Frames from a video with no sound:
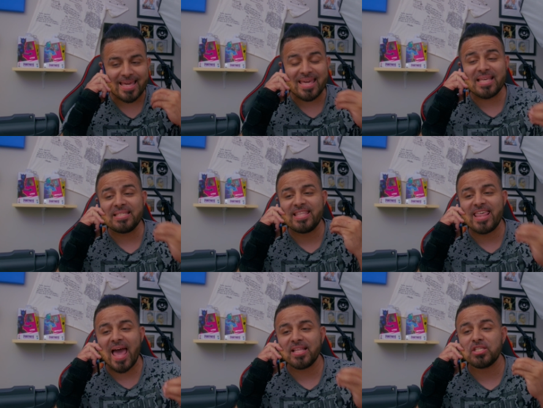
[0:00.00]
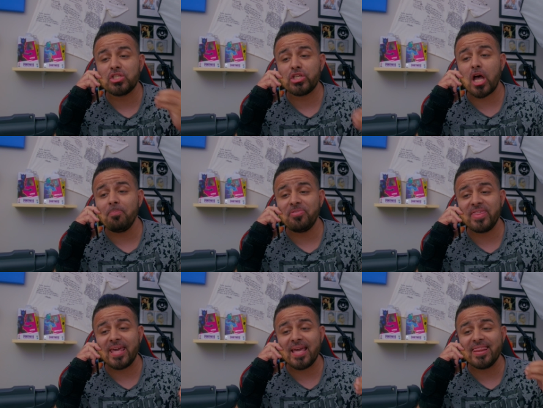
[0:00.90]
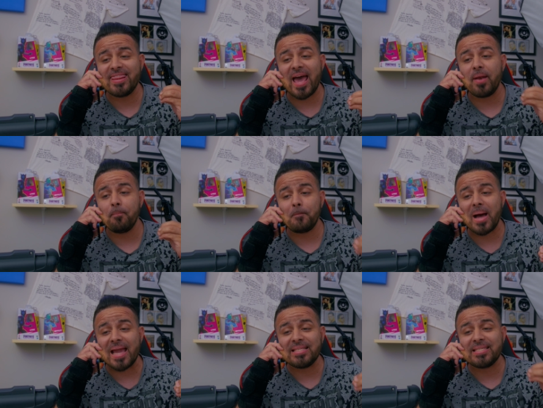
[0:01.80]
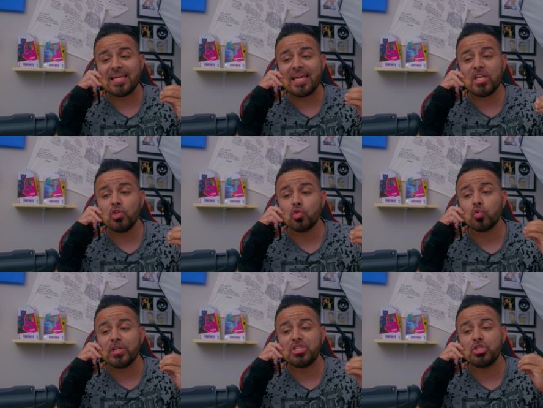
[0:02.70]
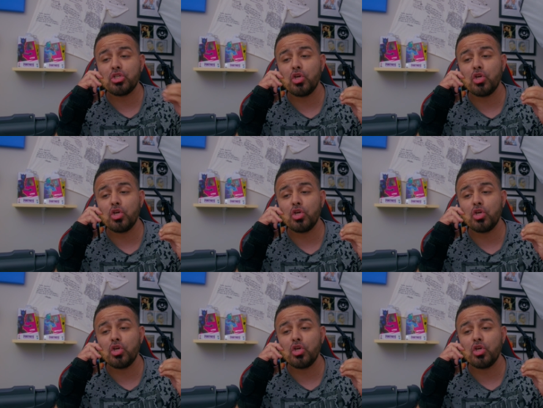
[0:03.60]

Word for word: Is that something that might interest